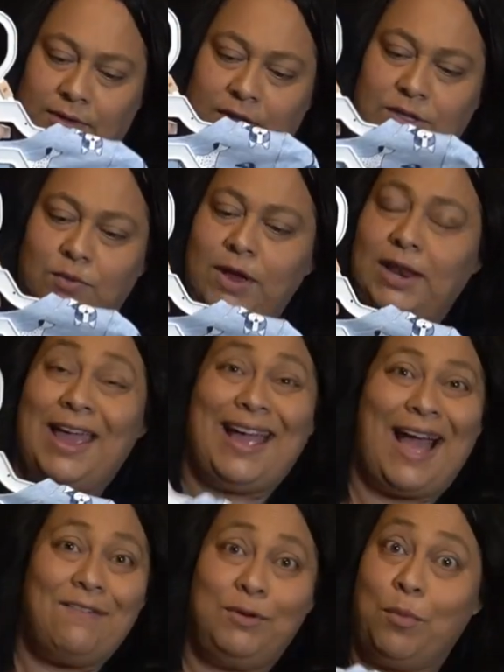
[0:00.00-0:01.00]
That's why I like
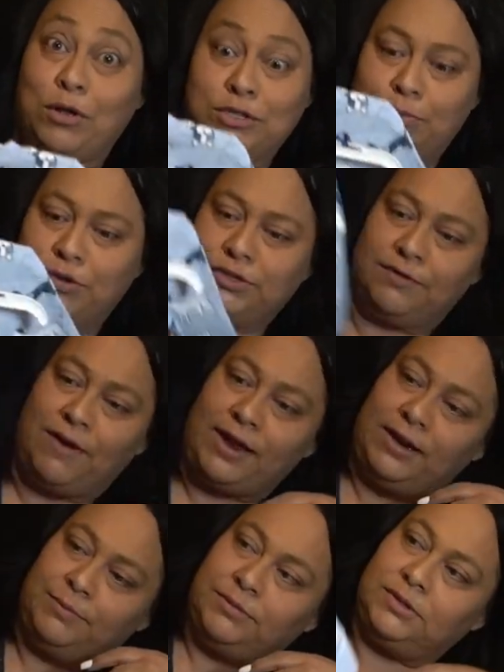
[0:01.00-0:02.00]
having multiples of
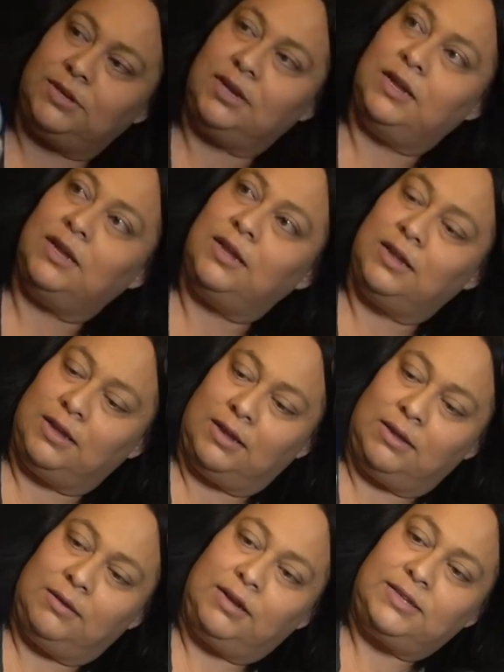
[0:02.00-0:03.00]
items
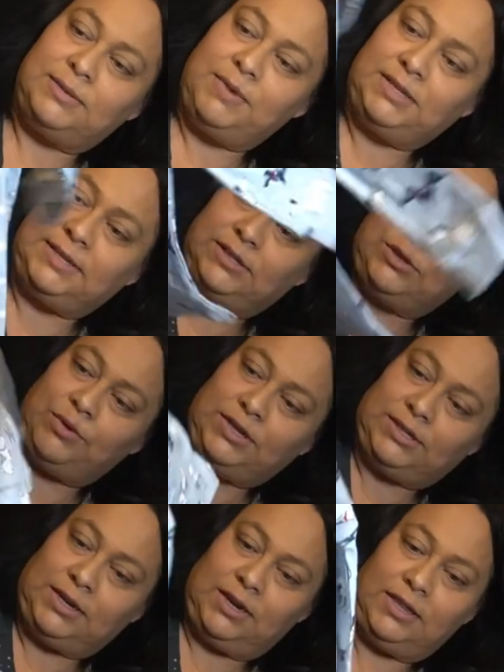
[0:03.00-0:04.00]
because it makes it so
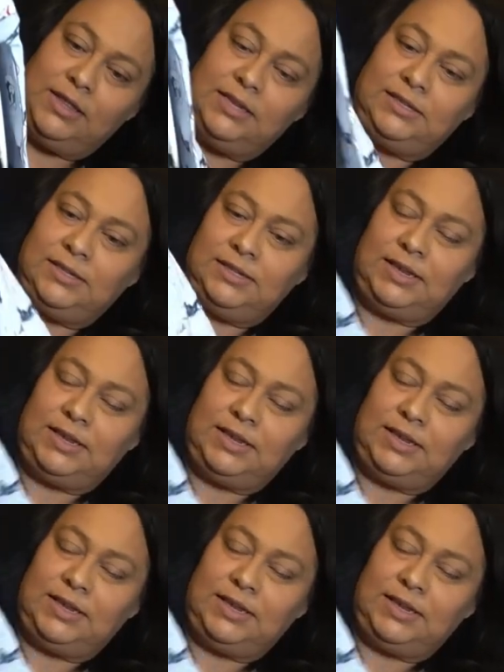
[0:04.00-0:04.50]
easy. This is